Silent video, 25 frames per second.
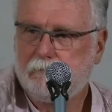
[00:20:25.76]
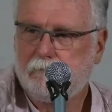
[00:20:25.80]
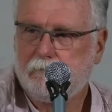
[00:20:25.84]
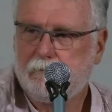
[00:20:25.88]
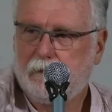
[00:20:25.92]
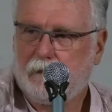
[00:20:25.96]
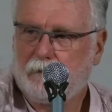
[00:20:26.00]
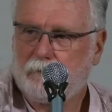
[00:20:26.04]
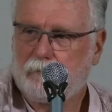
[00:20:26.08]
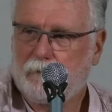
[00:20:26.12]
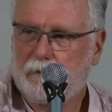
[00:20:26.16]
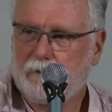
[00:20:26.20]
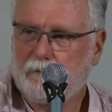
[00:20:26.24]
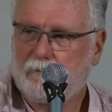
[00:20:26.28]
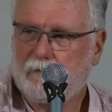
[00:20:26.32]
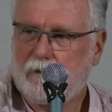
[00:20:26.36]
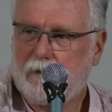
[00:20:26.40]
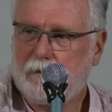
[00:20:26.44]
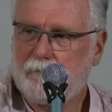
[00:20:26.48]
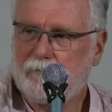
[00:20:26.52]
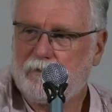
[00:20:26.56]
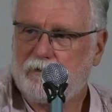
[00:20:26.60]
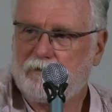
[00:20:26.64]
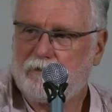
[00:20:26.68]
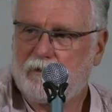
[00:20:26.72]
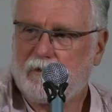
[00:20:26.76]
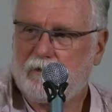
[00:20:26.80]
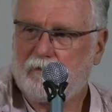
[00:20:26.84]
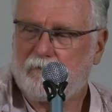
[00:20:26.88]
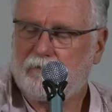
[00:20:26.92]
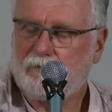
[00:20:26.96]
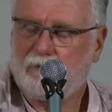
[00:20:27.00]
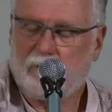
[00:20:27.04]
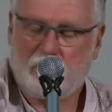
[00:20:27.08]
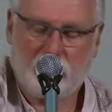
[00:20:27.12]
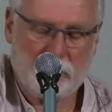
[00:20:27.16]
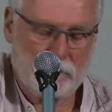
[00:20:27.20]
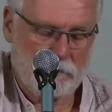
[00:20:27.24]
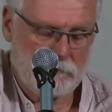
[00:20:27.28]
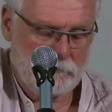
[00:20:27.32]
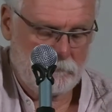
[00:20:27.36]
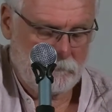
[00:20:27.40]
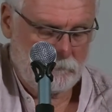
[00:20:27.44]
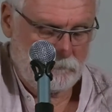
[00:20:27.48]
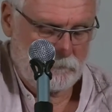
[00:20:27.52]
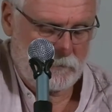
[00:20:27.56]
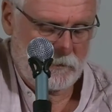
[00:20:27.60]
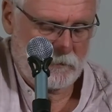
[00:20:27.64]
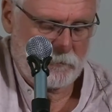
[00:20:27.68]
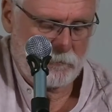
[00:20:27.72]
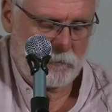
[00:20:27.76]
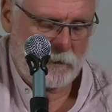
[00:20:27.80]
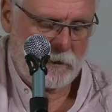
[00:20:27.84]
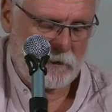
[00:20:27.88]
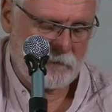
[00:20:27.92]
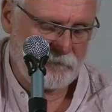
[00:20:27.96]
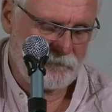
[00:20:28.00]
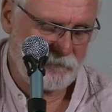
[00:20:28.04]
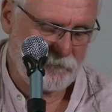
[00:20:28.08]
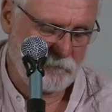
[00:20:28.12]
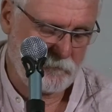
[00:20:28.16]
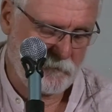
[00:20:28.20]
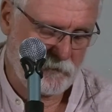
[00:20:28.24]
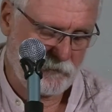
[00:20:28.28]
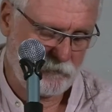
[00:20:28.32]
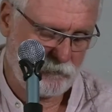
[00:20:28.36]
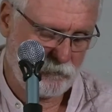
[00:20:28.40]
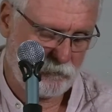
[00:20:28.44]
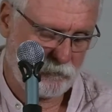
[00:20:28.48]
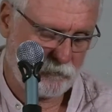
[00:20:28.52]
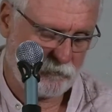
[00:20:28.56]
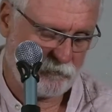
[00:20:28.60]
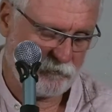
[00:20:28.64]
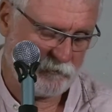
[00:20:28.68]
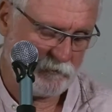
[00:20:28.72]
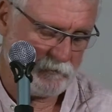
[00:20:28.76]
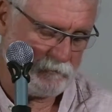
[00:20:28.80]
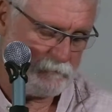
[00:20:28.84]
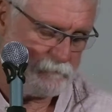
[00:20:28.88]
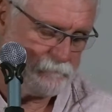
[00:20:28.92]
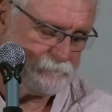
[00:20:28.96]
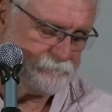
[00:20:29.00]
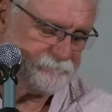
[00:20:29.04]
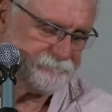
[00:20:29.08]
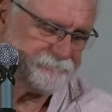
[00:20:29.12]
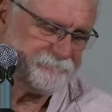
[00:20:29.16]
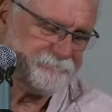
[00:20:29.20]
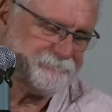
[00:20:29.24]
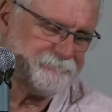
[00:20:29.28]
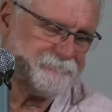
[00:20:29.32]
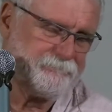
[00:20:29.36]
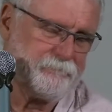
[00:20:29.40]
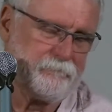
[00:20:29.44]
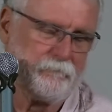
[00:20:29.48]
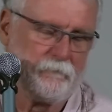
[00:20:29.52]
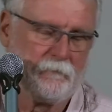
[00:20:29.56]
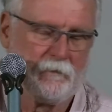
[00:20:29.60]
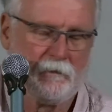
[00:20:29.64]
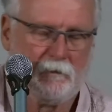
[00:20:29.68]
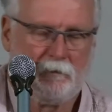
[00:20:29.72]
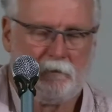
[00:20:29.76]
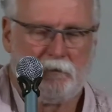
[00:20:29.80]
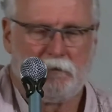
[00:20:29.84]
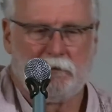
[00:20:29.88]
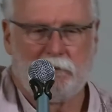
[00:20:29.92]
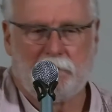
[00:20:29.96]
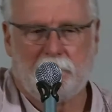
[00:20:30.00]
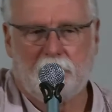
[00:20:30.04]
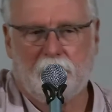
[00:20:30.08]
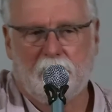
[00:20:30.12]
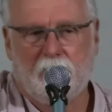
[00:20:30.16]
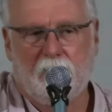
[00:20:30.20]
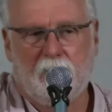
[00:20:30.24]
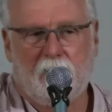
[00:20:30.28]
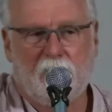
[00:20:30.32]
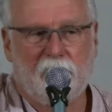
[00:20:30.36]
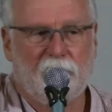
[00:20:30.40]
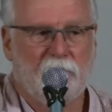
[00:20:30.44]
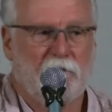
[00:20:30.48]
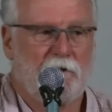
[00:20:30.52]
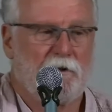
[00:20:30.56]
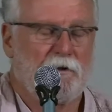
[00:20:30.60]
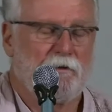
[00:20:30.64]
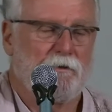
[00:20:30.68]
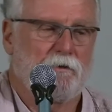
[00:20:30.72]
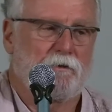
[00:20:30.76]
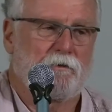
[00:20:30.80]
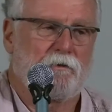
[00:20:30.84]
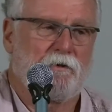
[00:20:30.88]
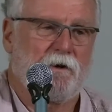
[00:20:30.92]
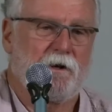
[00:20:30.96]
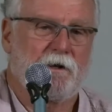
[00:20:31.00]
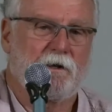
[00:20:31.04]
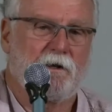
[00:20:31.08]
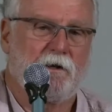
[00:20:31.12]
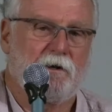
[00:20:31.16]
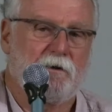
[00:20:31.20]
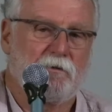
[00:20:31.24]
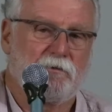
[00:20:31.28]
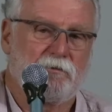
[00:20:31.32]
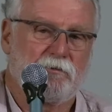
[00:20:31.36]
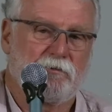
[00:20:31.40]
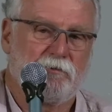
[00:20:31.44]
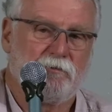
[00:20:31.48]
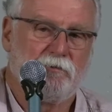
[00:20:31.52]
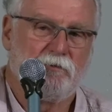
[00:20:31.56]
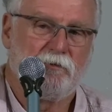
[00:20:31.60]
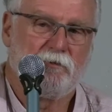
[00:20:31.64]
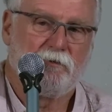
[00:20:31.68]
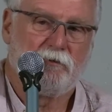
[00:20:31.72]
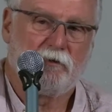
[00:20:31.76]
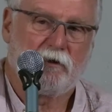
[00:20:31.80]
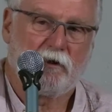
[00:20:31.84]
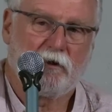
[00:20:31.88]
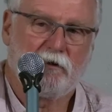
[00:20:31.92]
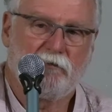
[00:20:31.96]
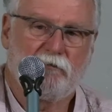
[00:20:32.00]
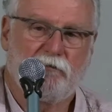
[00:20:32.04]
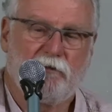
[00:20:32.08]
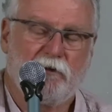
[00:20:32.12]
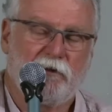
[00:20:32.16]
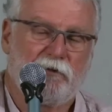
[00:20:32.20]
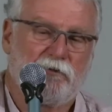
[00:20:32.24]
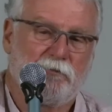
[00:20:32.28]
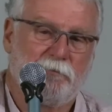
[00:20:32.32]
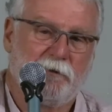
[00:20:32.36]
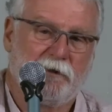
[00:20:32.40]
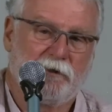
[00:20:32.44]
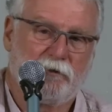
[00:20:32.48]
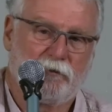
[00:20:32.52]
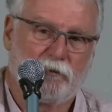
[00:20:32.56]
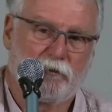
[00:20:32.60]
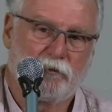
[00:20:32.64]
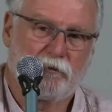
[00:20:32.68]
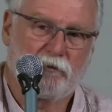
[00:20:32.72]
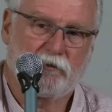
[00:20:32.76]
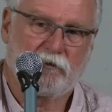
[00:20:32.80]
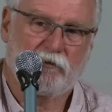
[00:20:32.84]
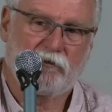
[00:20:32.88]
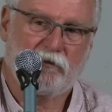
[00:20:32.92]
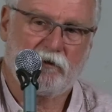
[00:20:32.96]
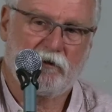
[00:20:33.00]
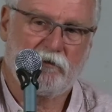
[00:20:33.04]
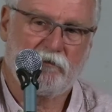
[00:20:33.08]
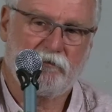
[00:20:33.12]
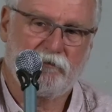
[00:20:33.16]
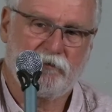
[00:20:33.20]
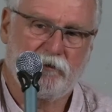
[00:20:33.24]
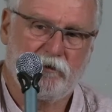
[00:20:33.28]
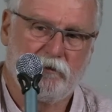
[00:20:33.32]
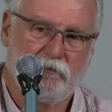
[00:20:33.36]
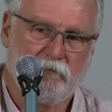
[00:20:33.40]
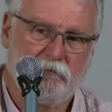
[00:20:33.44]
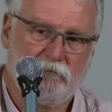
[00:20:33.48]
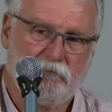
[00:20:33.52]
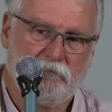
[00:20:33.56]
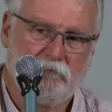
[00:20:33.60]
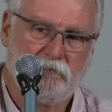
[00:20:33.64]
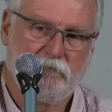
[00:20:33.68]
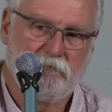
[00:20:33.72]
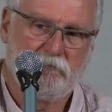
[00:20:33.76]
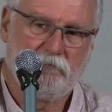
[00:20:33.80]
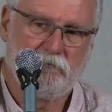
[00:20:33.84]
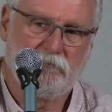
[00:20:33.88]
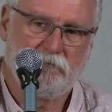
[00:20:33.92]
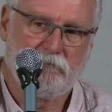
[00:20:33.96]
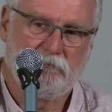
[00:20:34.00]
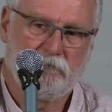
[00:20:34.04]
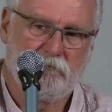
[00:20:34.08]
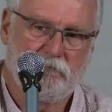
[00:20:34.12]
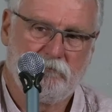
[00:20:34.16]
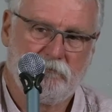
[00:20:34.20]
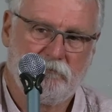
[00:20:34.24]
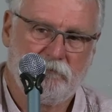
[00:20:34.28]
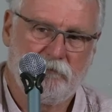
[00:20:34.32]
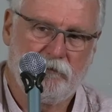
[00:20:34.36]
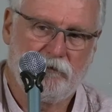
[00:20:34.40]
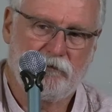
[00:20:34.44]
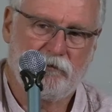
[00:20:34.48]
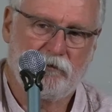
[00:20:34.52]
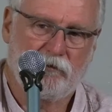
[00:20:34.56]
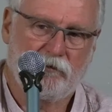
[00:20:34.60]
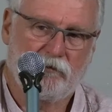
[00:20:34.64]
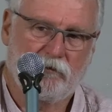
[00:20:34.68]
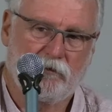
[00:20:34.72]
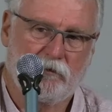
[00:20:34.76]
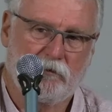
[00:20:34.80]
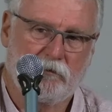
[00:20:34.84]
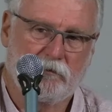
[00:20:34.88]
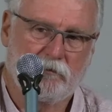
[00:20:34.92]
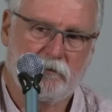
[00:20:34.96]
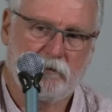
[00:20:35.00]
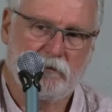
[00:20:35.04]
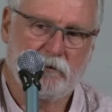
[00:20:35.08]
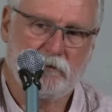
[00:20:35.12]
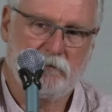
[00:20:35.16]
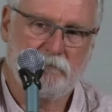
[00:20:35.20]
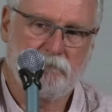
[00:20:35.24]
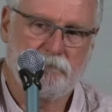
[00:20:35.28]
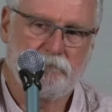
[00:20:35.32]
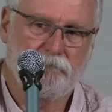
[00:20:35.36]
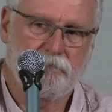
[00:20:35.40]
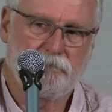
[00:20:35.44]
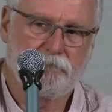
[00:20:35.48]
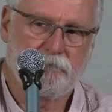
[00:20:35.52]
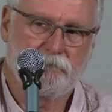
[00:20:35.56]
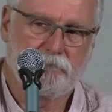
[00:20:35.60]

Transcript: At one time I was out of town. My wife and my daughter had to go to a crack house to go and fetch my daughter's cell phone, which he'd sold to them.